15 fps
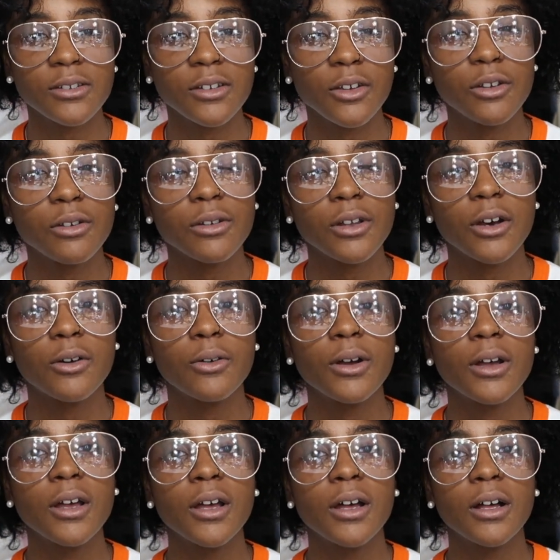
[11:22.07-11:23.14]
So you know
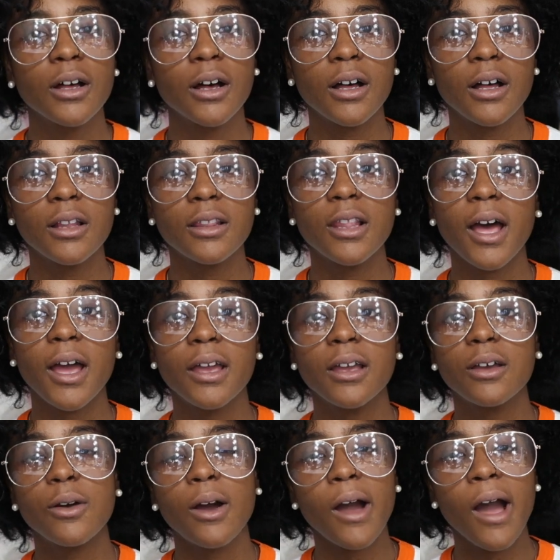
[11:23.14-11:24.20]
uh,
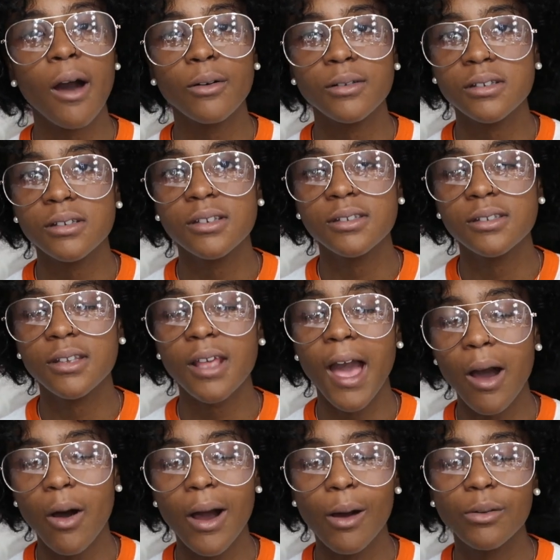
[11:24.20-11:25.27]
like how, was
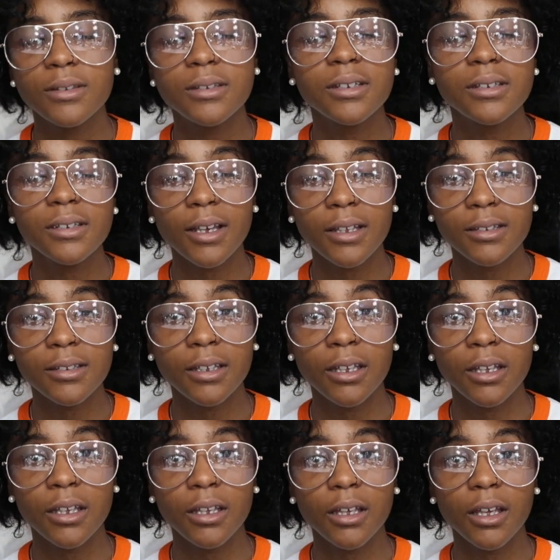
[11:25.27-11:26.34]
how I was
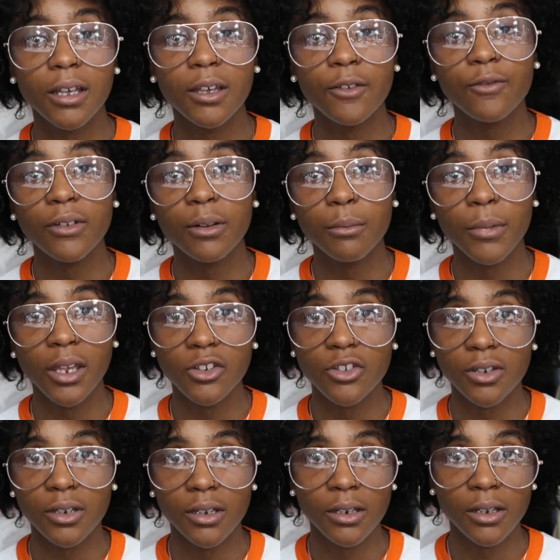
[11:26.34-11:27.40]
discussing
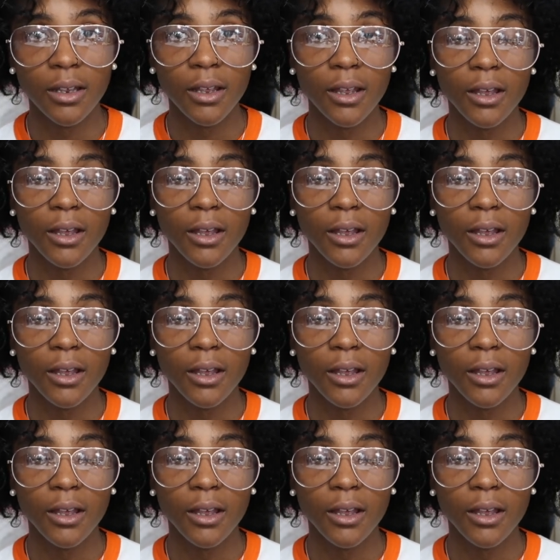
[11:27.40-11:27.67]
inflammation,